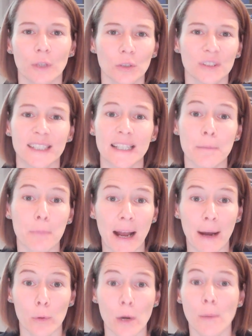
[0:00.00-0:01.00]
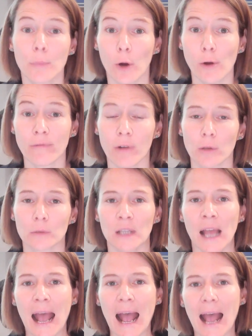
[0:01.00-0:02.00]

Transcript: velocity, power profiles.